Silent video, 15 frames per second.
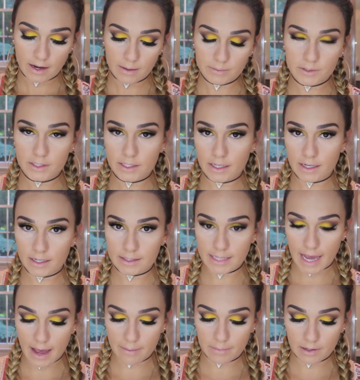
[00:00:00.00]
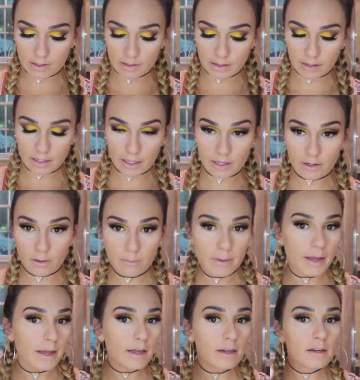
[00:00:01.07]
I'm just going to dab a little
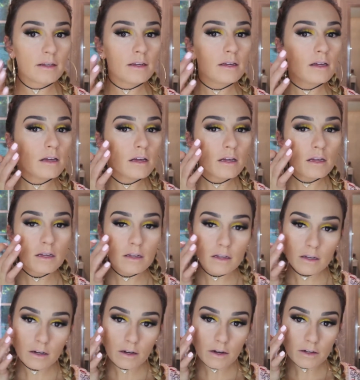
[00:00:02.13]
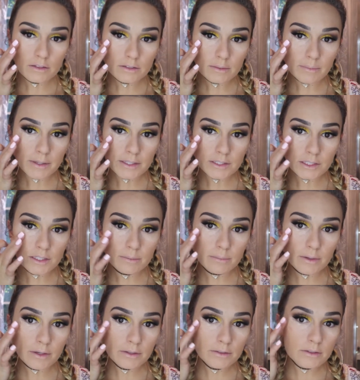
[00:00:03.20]
bit onto my
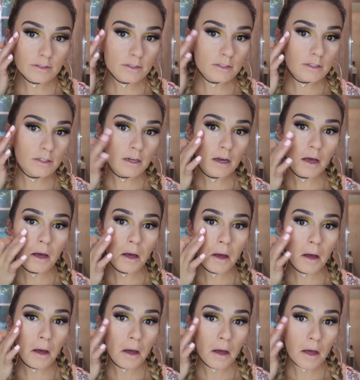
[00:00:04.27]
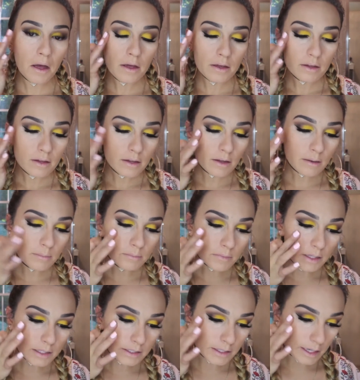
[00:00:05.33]
cheekbones and
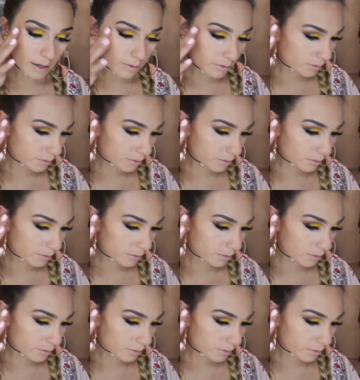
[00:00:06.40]
blend it out